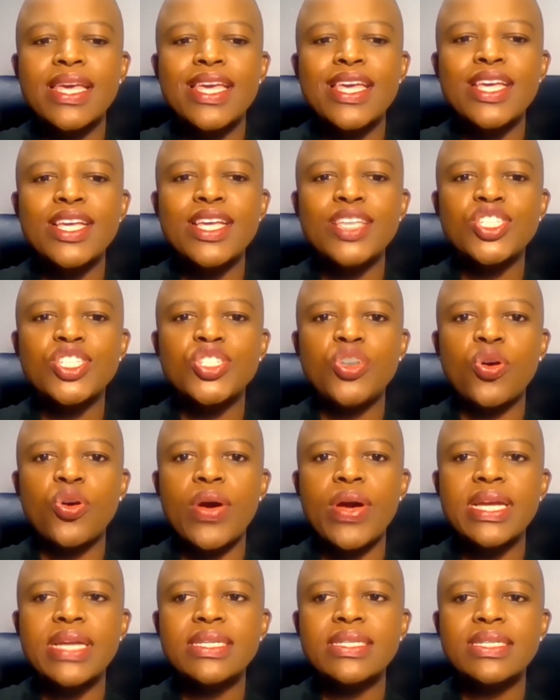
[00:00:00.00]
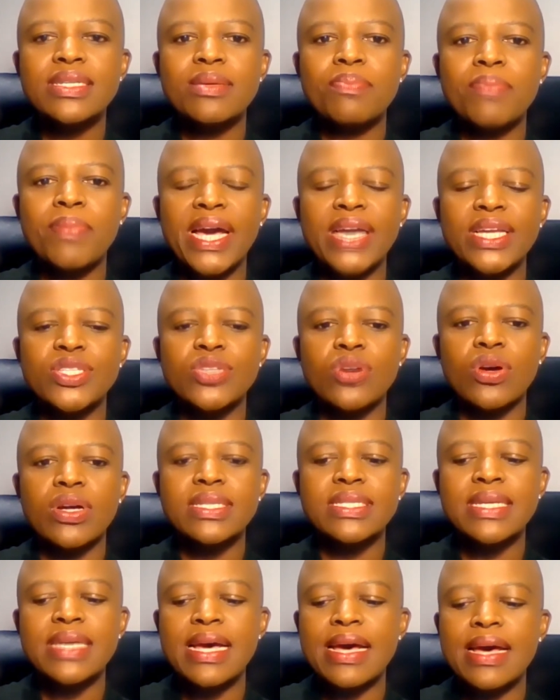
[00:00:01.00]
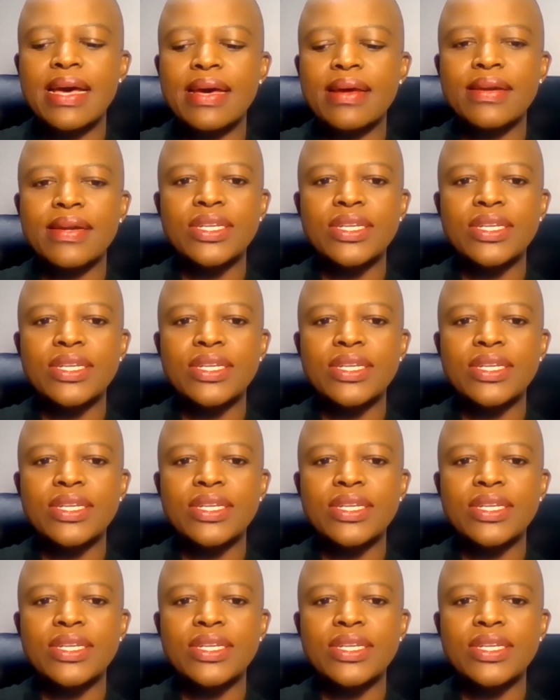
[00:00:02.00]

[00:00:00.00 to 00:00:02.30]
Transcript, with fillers: He is joined by Dr.